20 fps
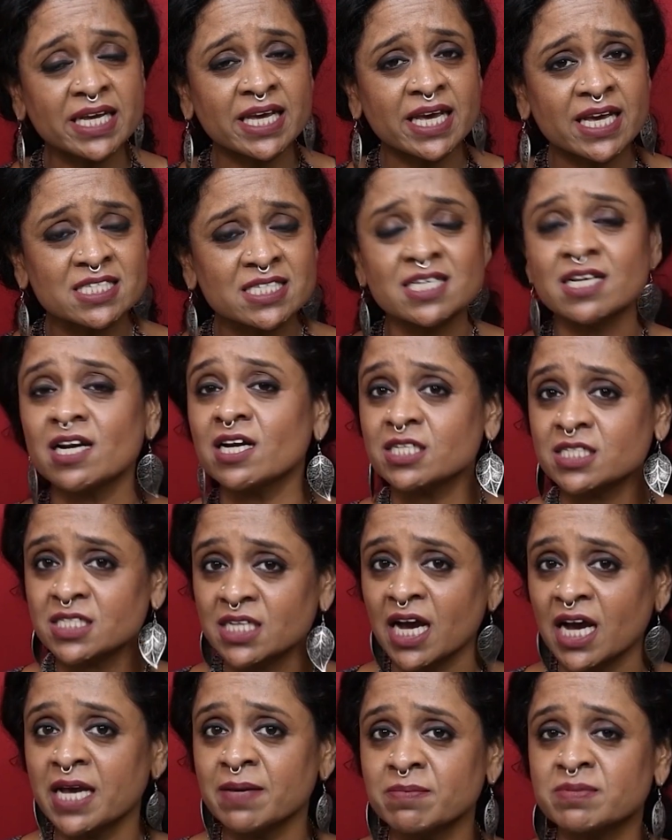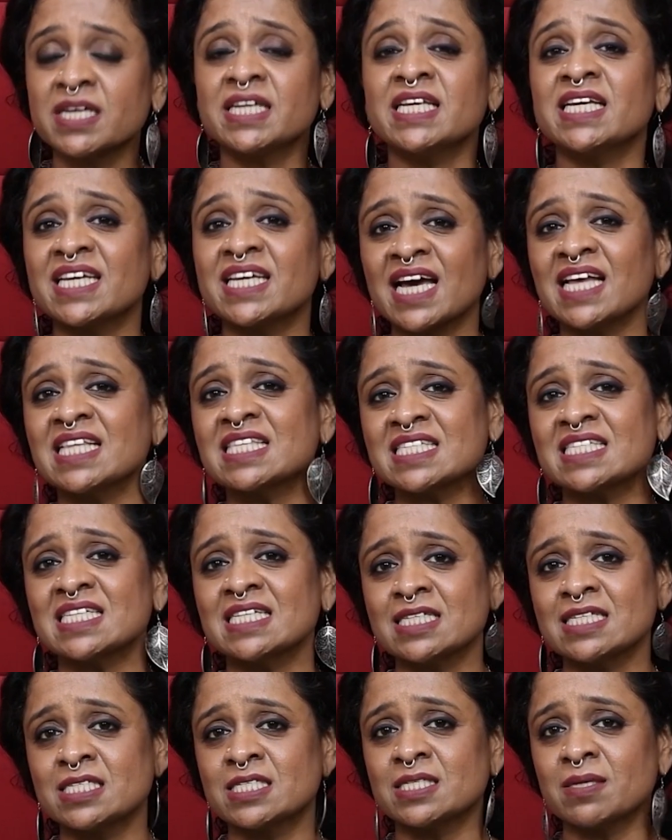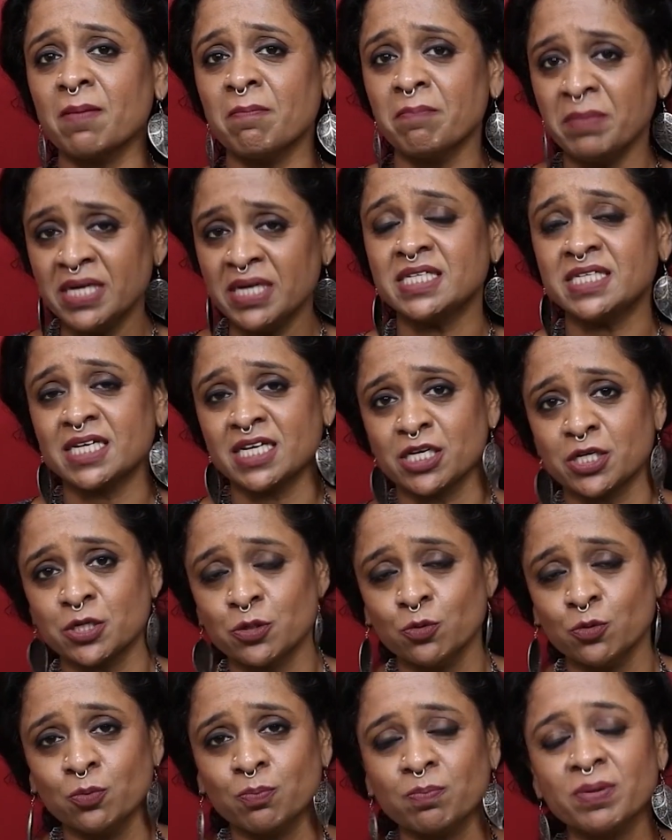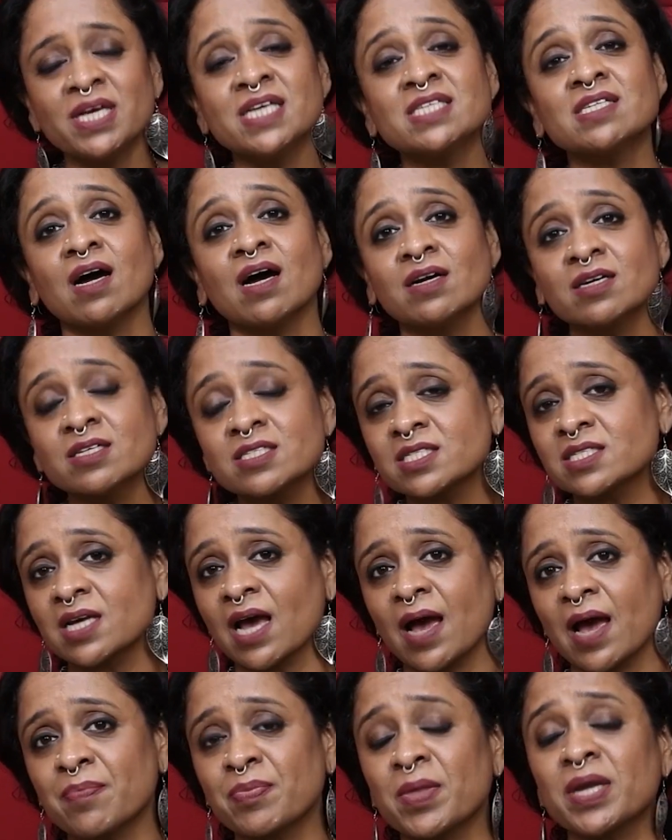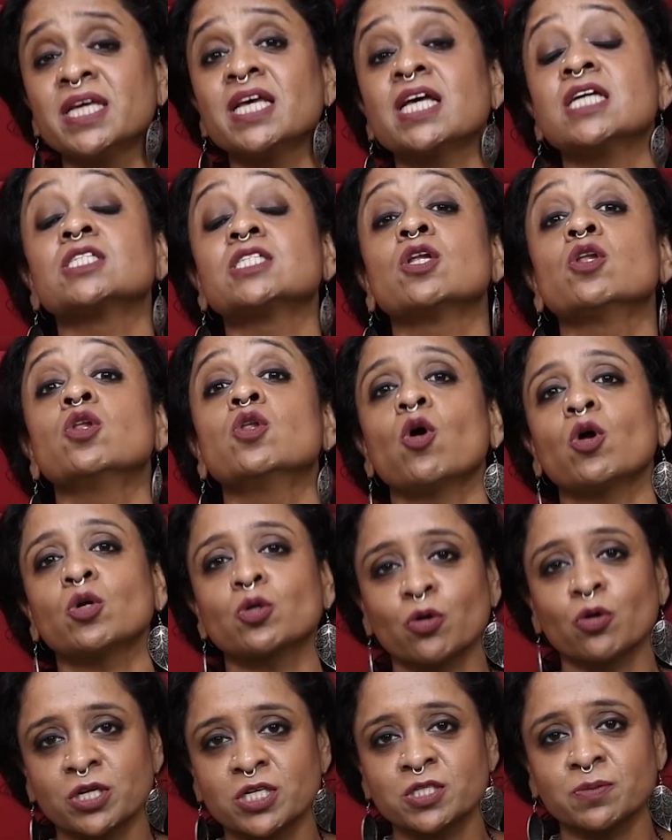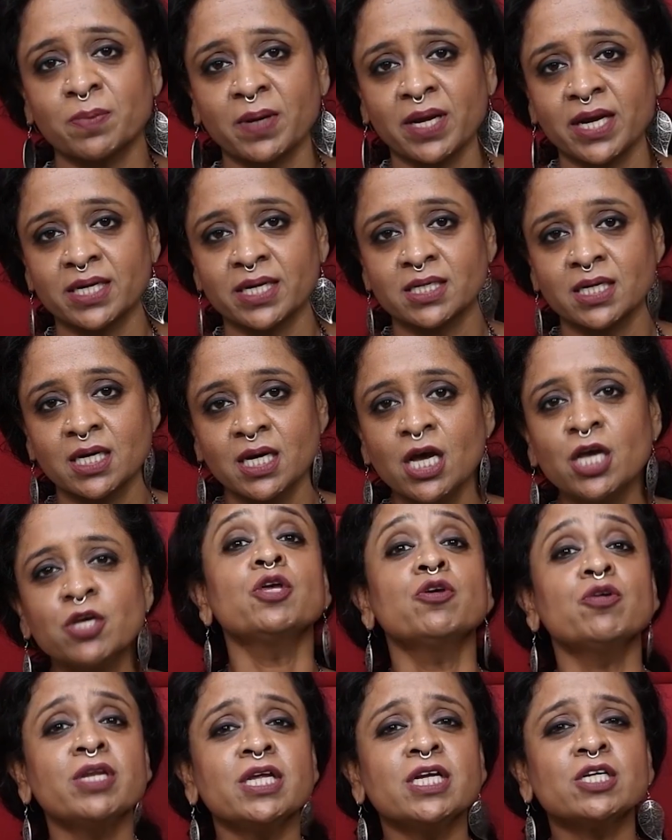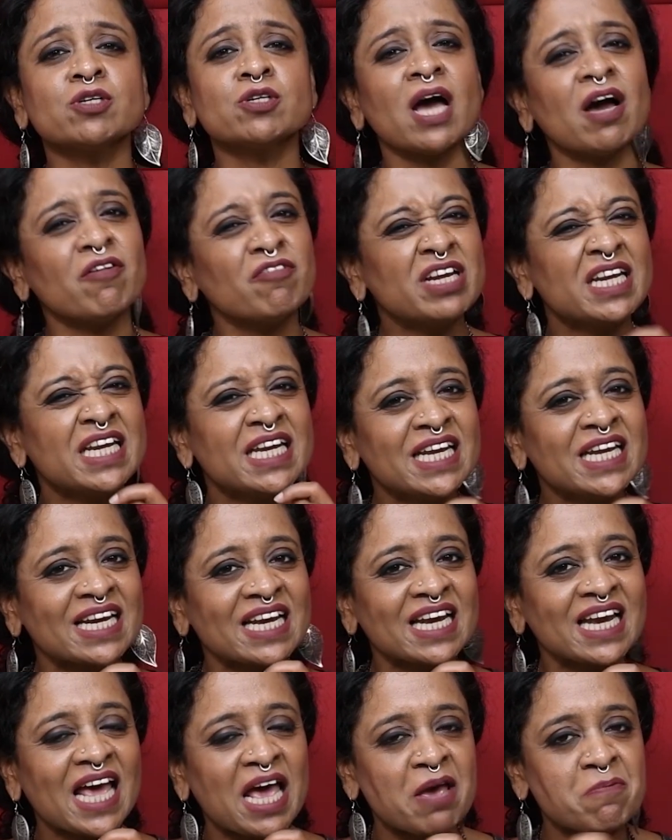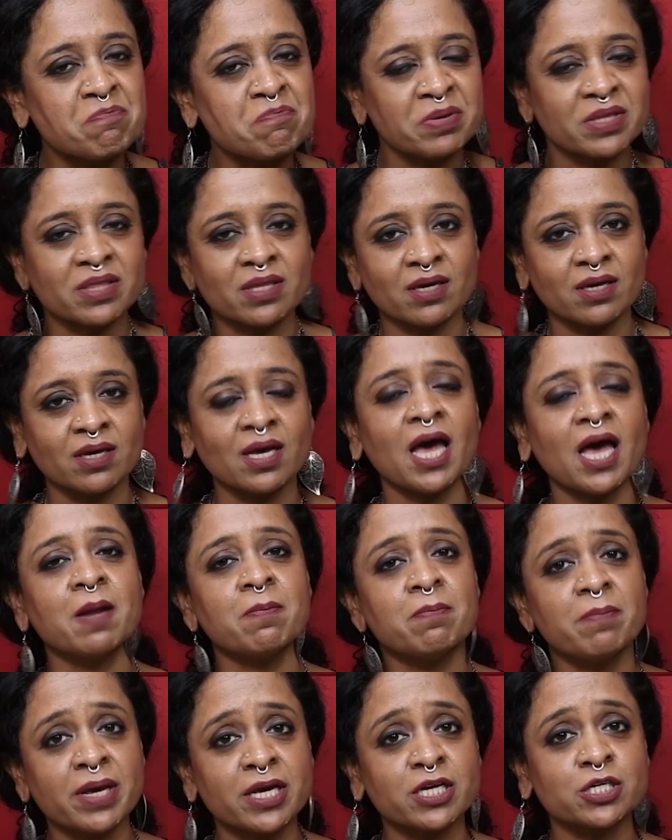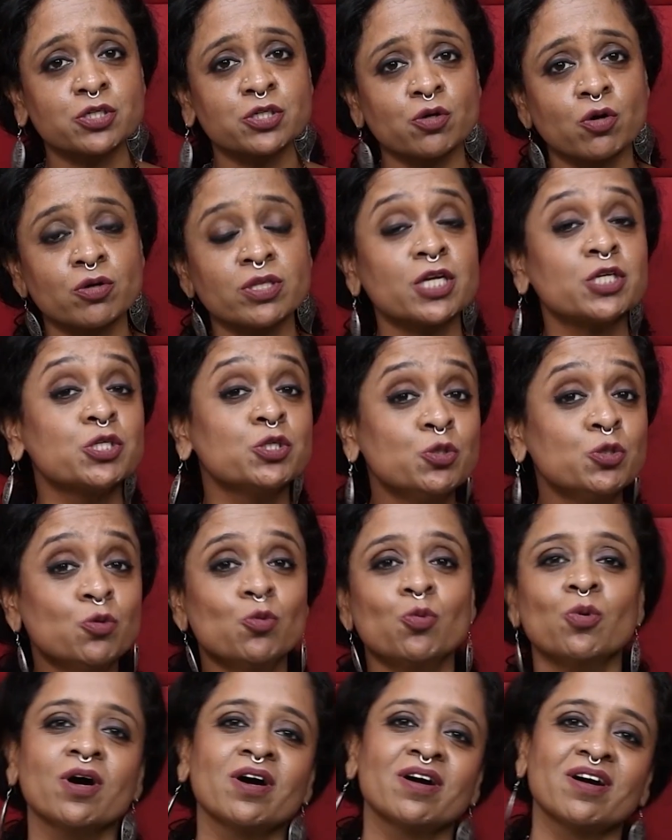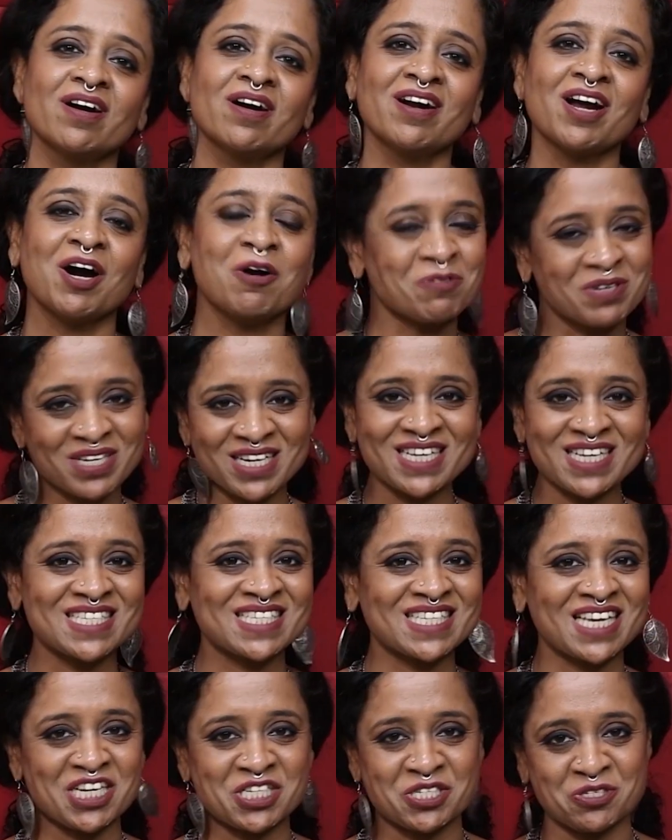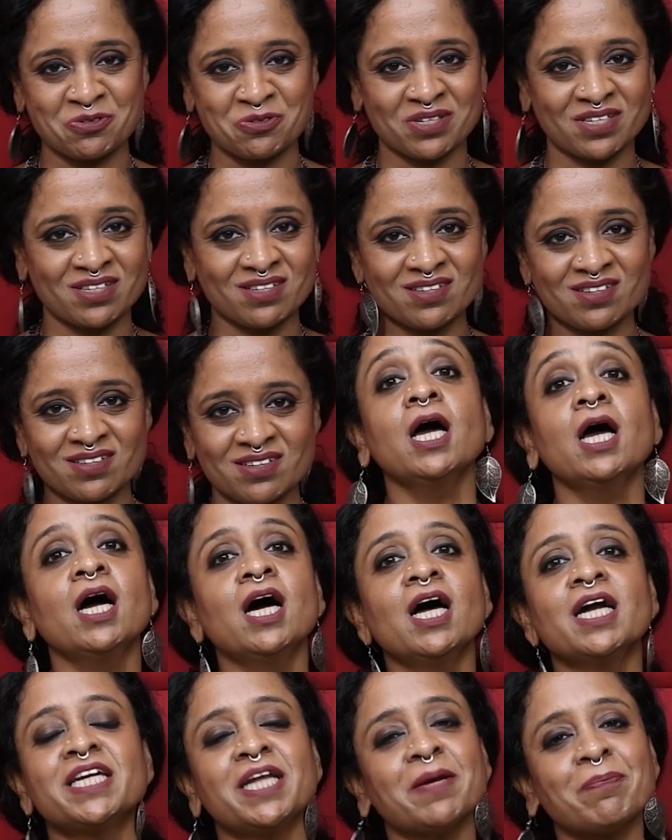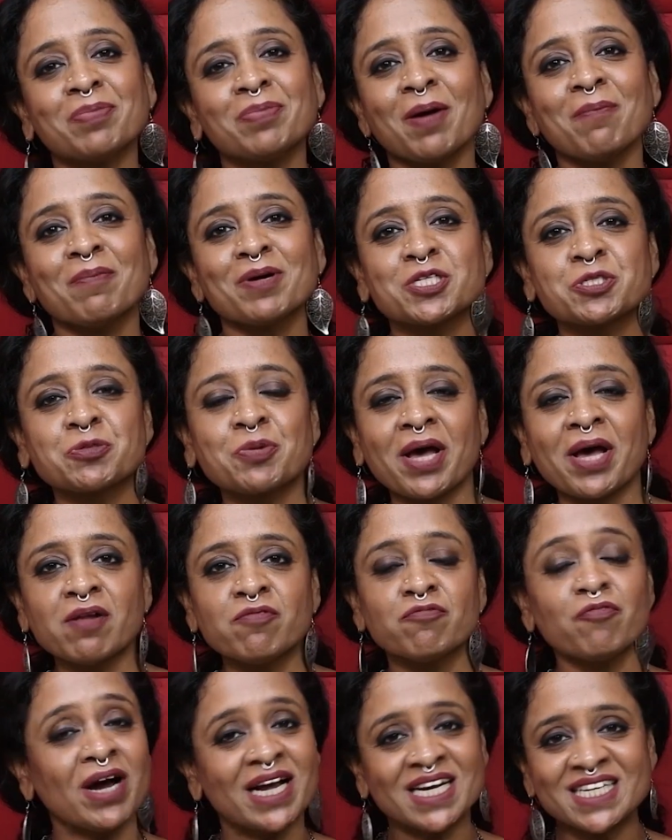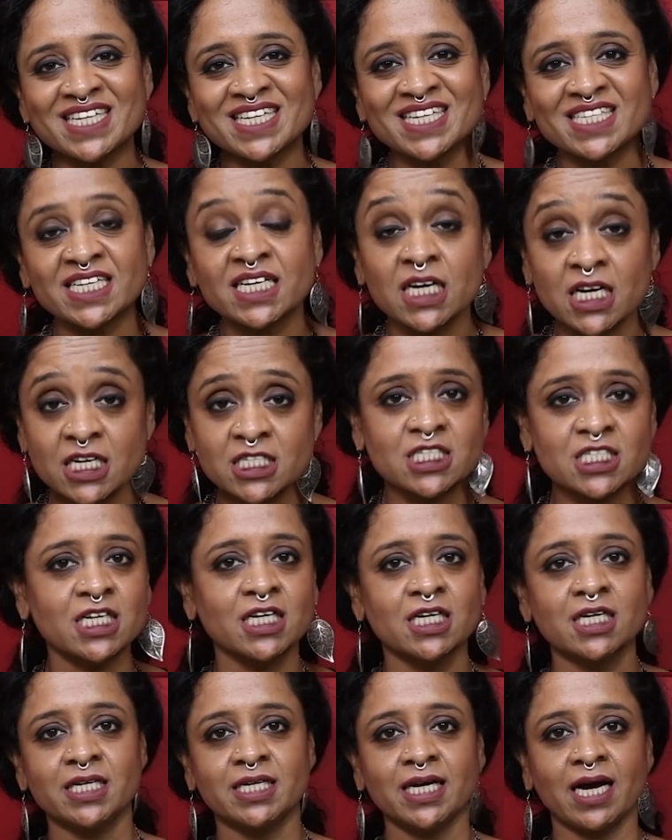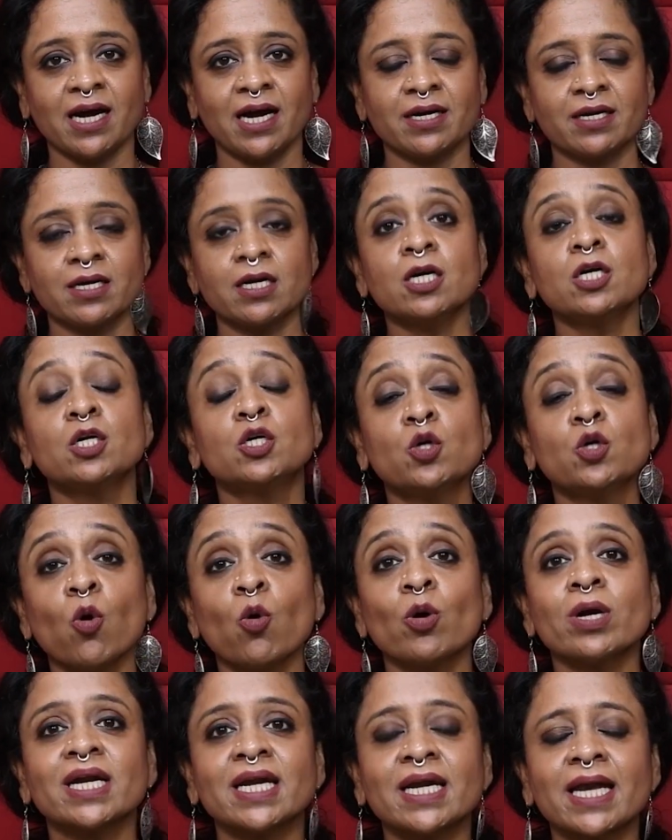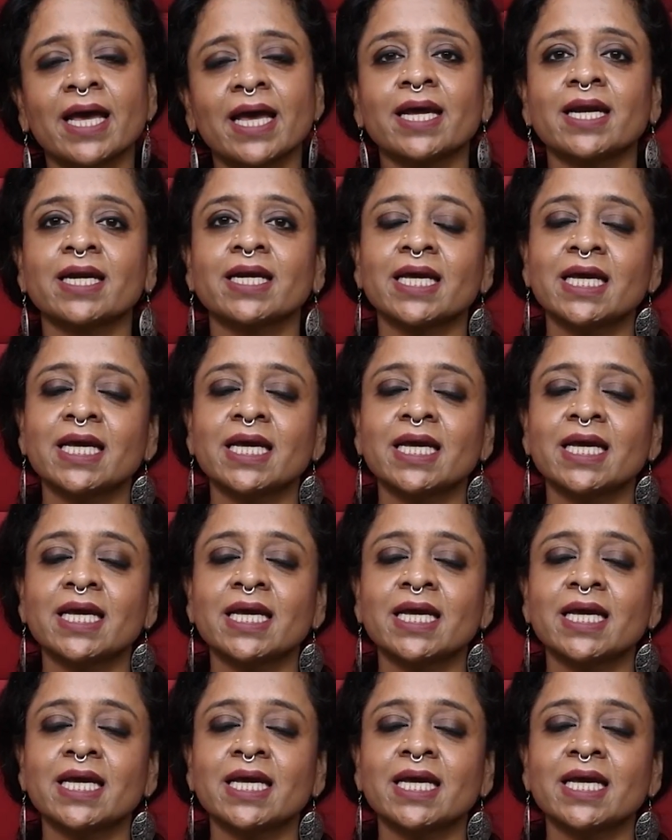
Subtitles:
case there are times that he cancels meeting you, please understand that he has a lot on his plate. You need to have a little empathy and make sure that you work around his schedule. Tip number 12 while dating a single dad, don't let